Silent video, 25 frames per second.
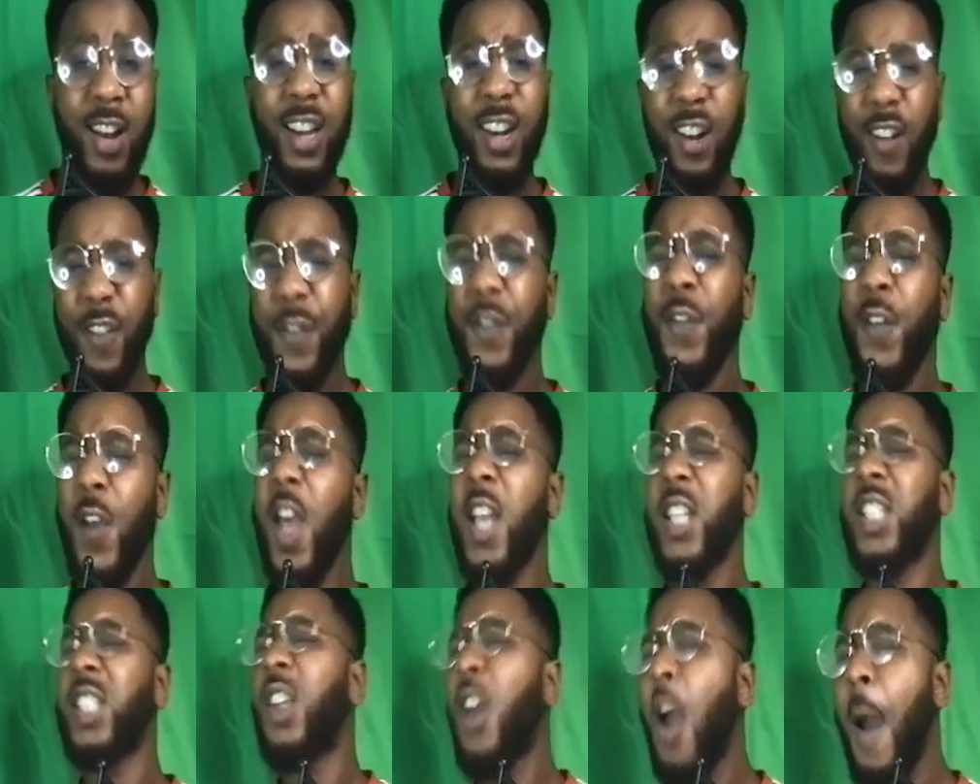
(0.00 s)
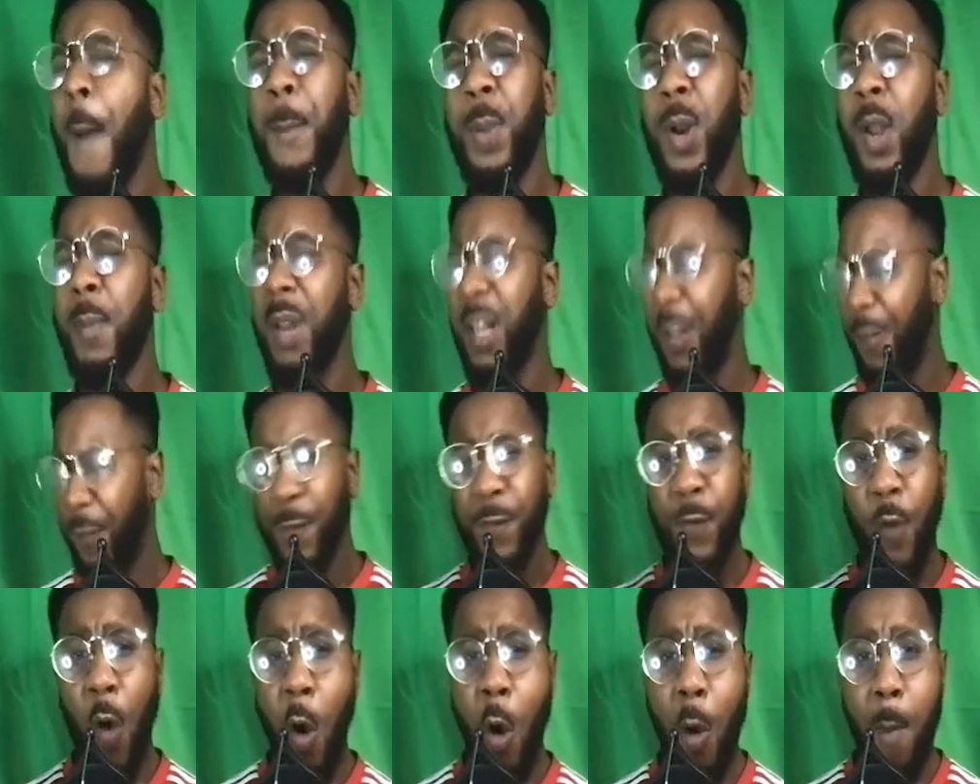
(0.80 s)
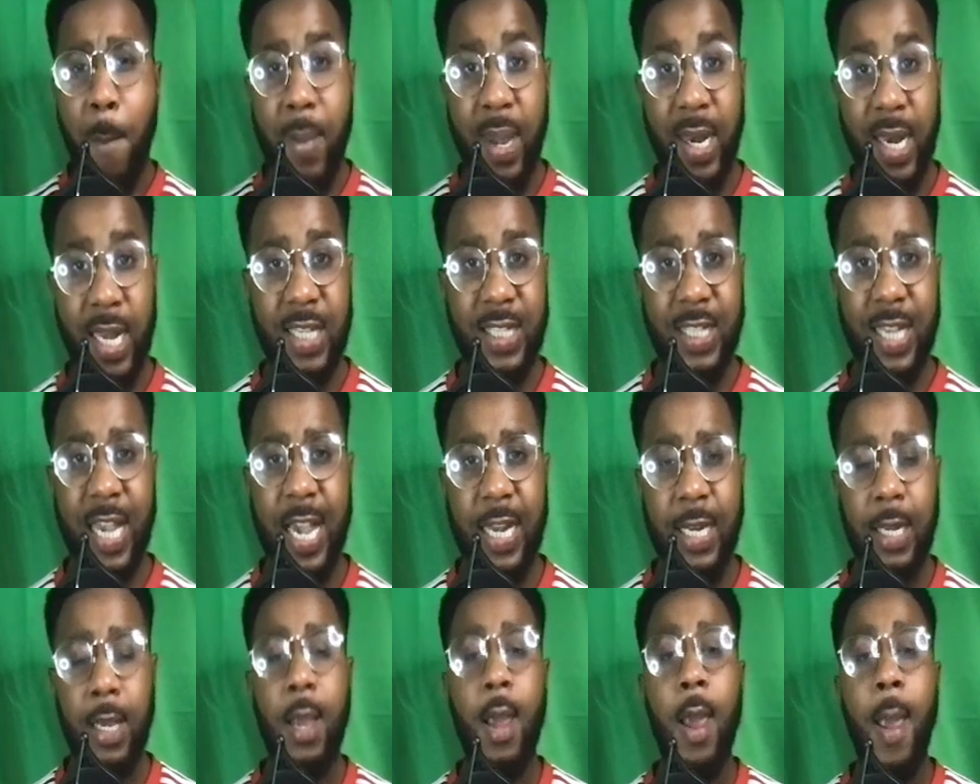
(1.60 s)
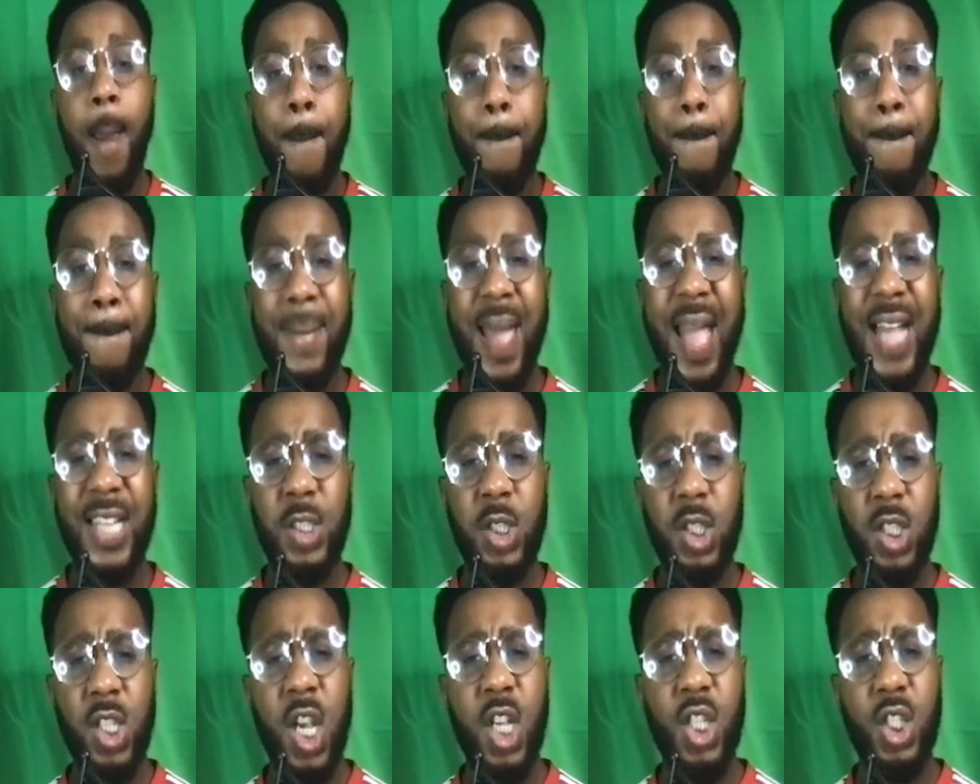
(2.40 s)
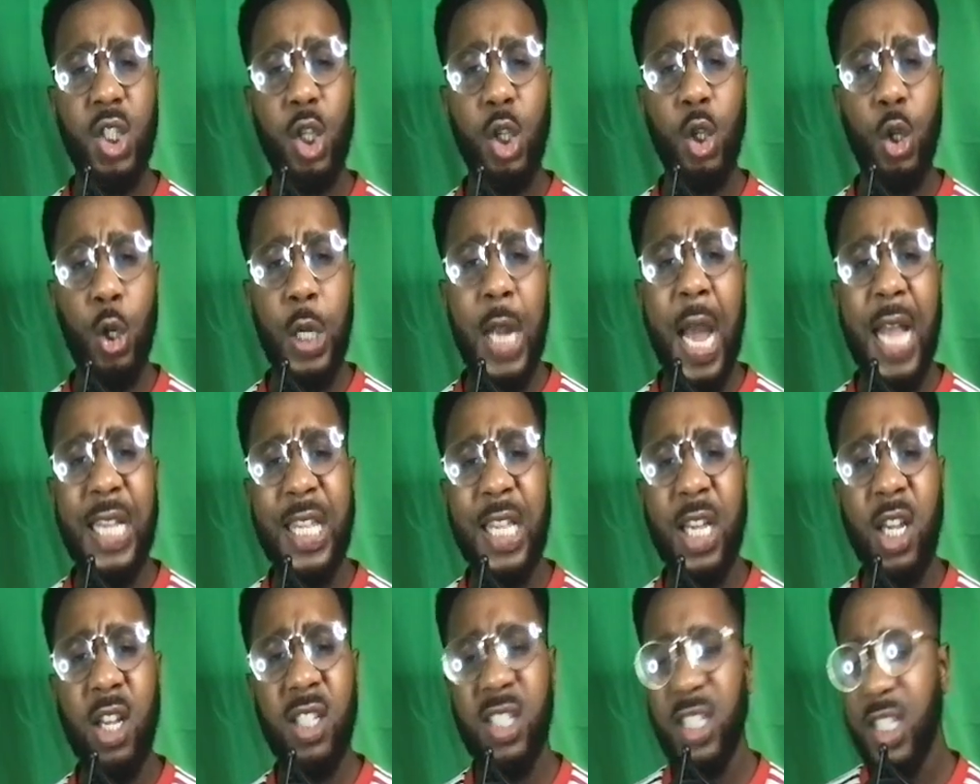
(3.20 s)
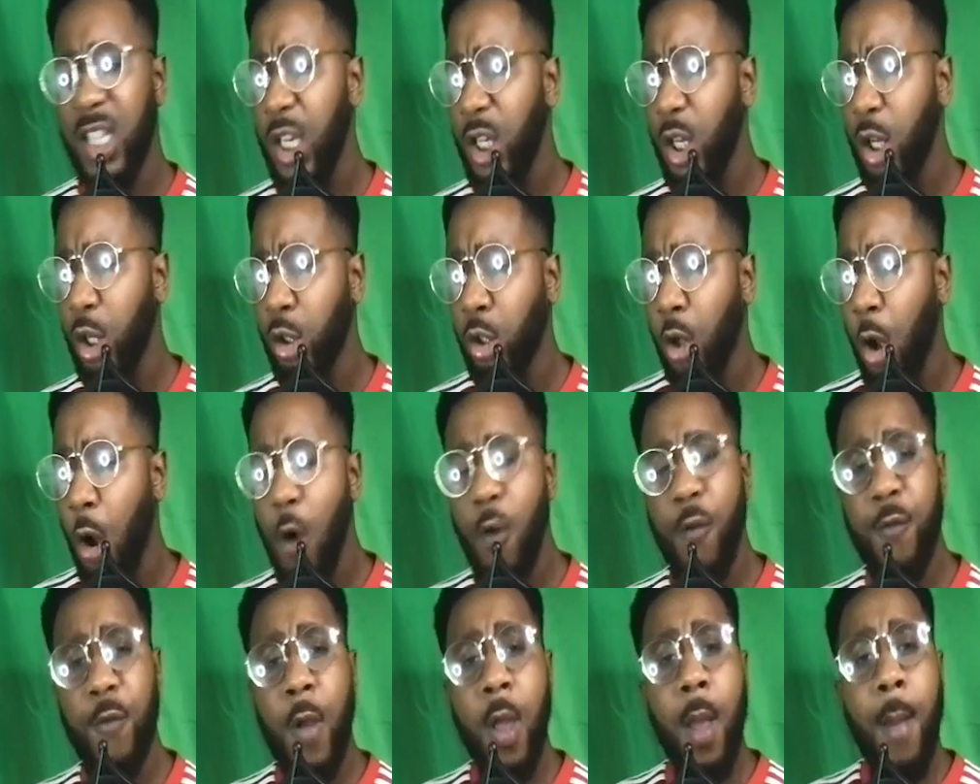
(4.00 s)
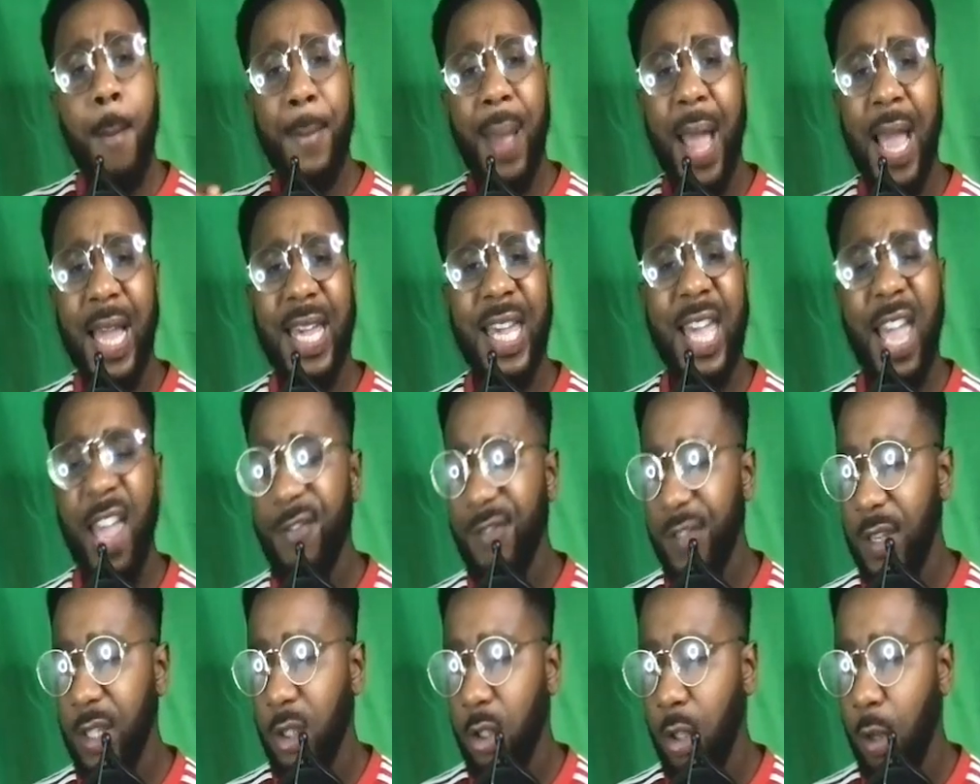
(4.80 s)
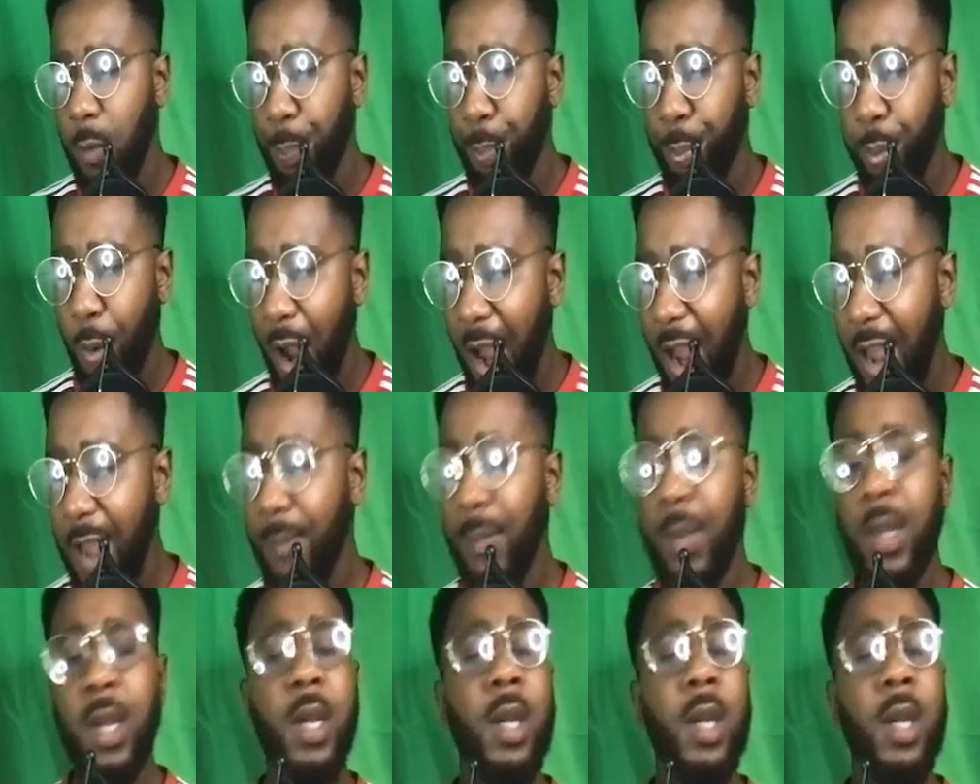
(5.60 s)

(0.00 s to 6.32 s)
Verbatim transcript: in the first couple of minutes. Four minutes in, Manchester United concede a goal by Kevin De Bruyne.